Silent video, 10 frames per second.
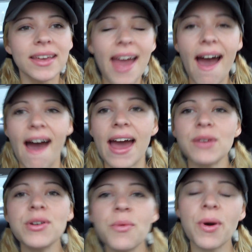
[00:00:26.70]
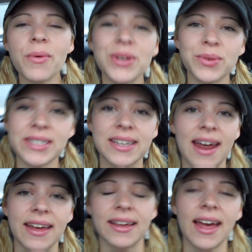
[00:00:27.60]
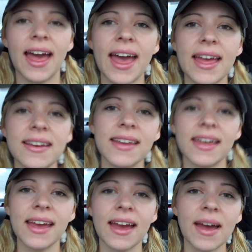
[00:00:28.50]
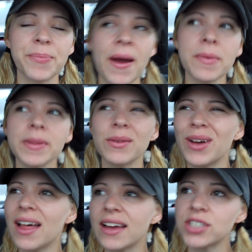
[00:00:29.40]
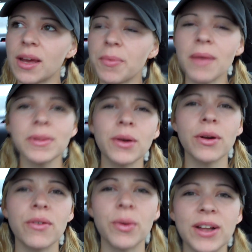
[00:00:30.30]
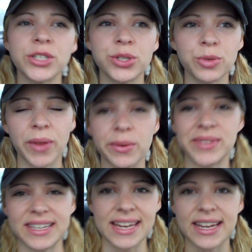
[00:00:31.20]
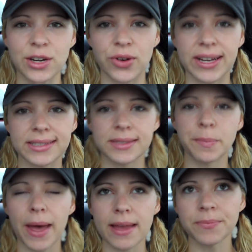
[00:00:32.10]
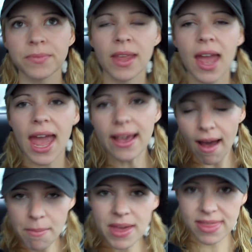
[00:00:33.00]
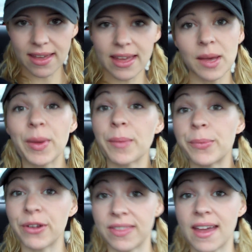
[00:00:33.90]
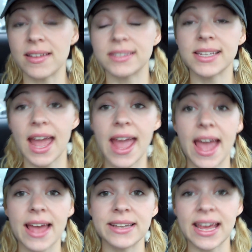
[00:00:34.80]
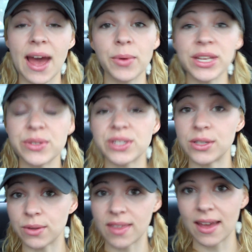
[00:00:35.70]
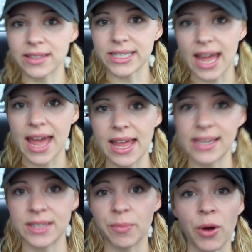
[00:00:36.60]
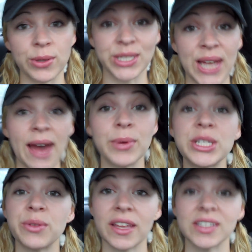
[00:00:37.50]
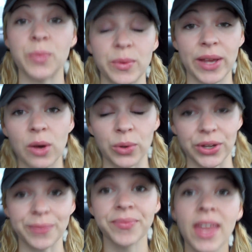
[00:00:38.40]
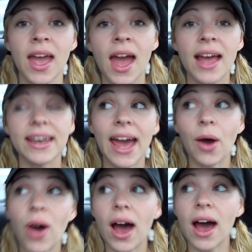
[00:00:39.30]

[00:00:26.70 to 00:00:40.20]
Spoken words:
Yeah, I don't know what we're doing today. And I'm probably going over to watch True Blood with Dana and Chris. But it got me thinking about birthdays and how we used to do things as opposed to how we do things when we get older. Now,